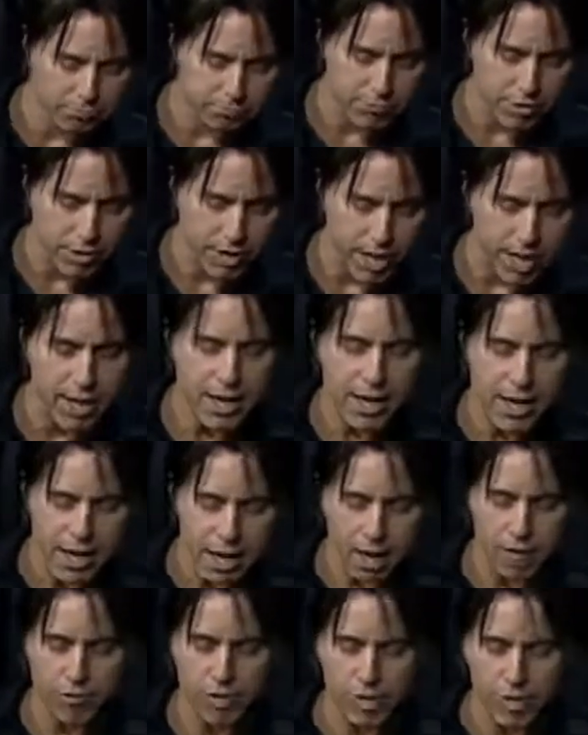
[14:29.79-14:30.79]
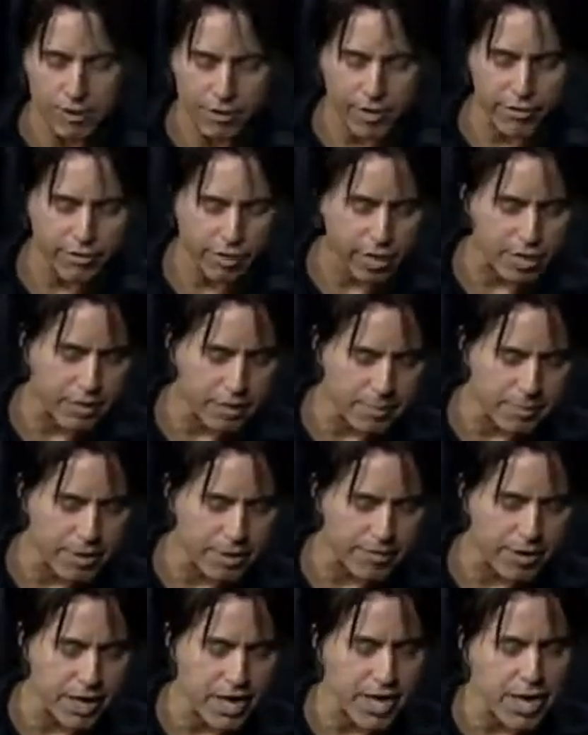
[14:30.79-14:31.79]
Okay, I'll read a little bit
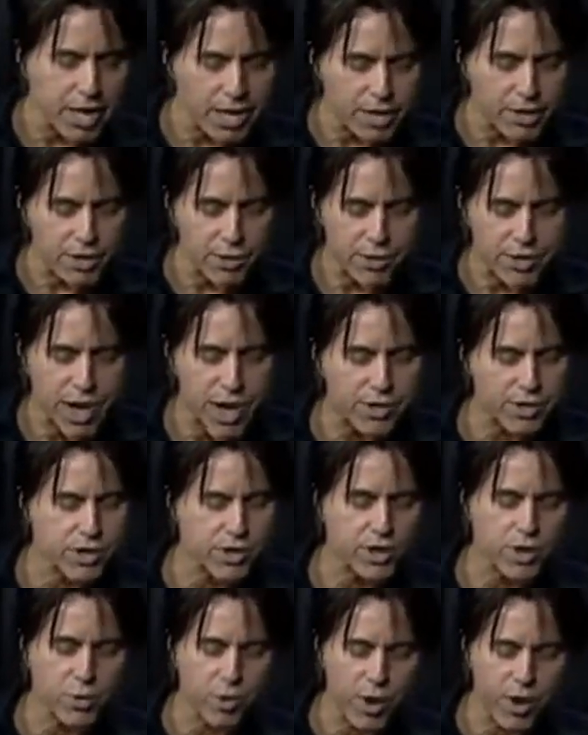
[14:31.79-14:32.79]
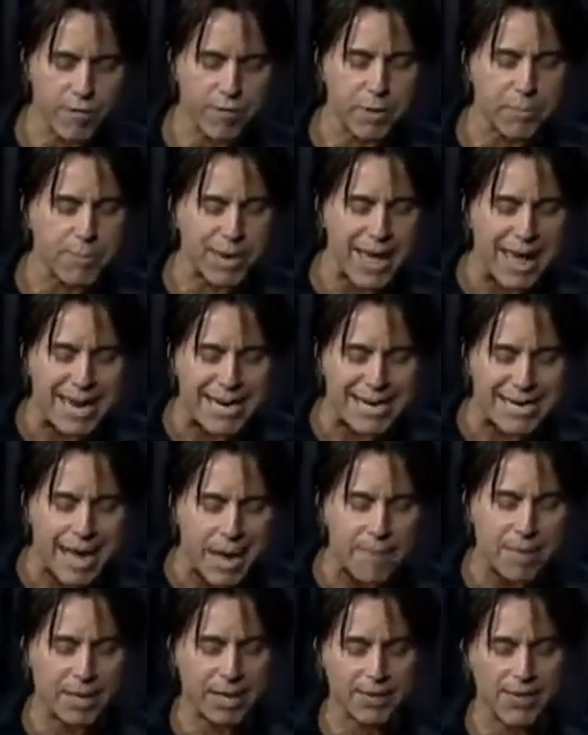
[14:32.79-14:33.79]
of it. In 2012, the
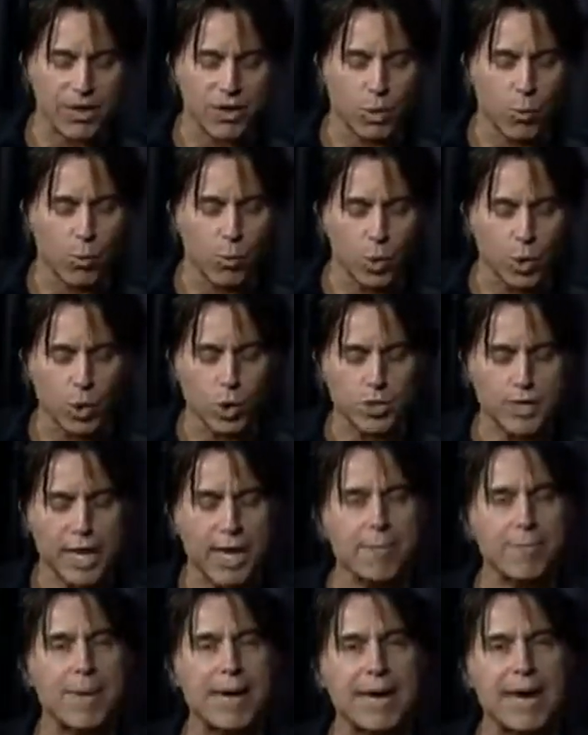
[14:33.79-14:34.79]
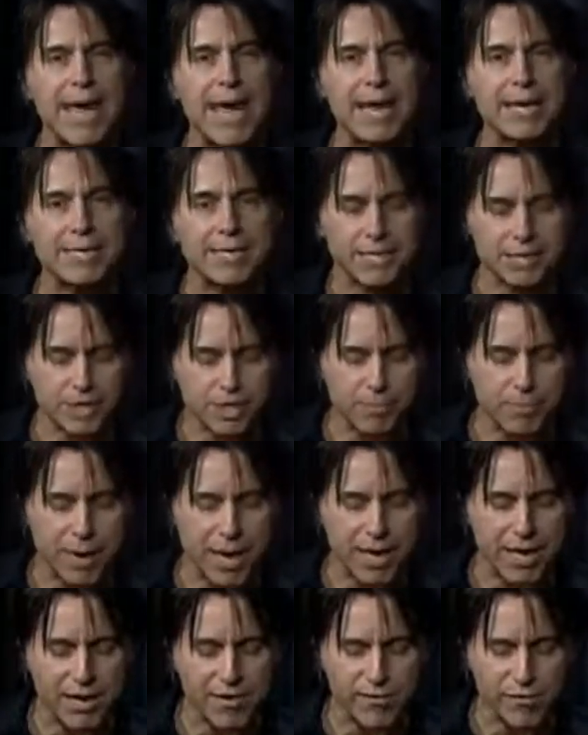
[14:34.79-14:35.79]
pandemic that the world had been
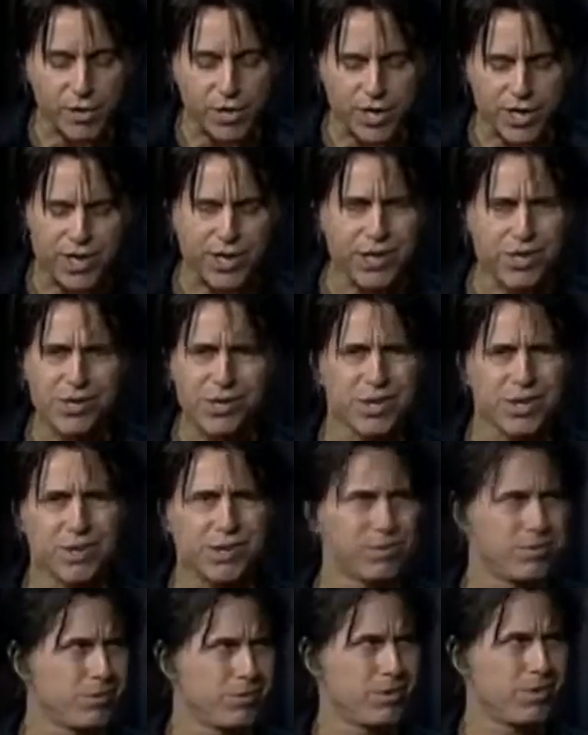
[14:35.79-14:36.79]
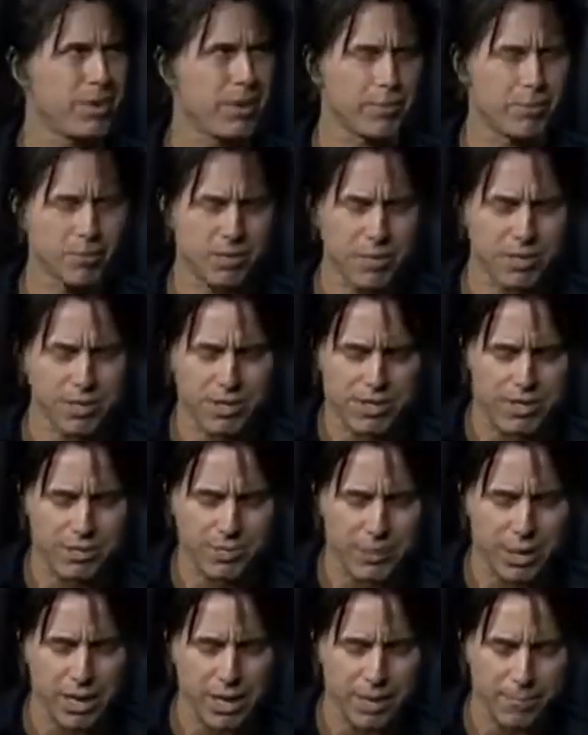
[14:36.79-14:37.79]
anticipating for years, nobody was
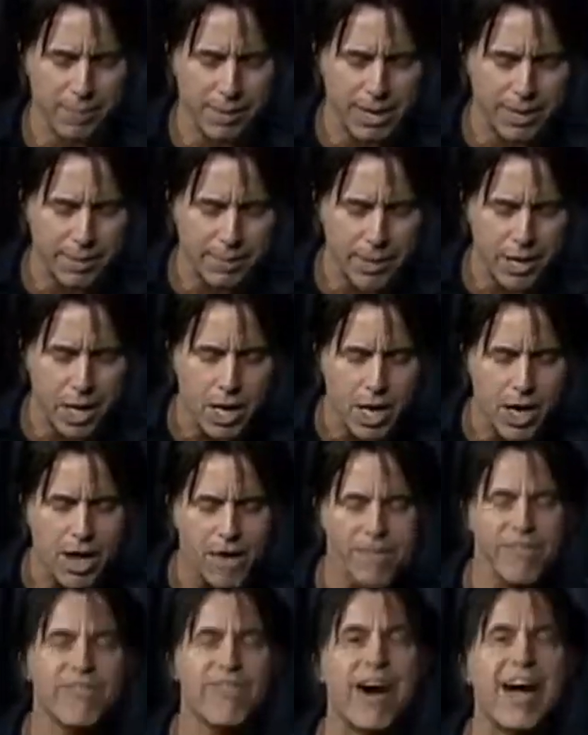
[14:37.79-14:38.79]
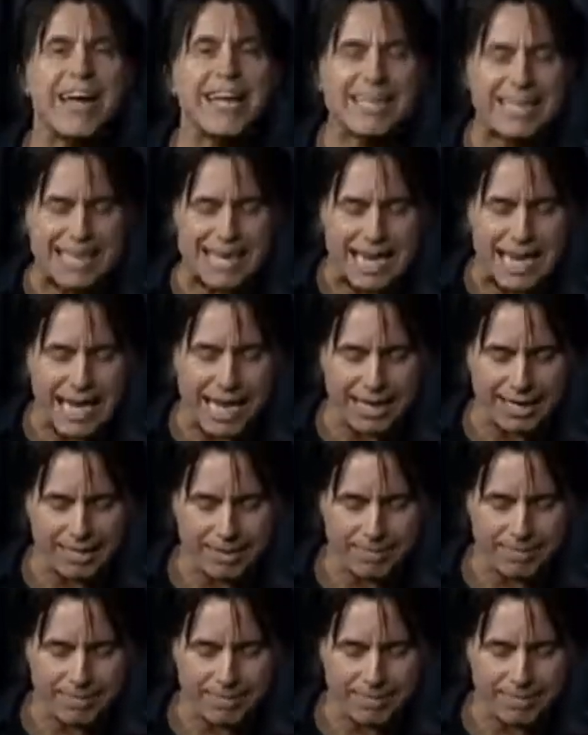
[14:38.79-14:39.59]
anticipating a pandemic, finally hit.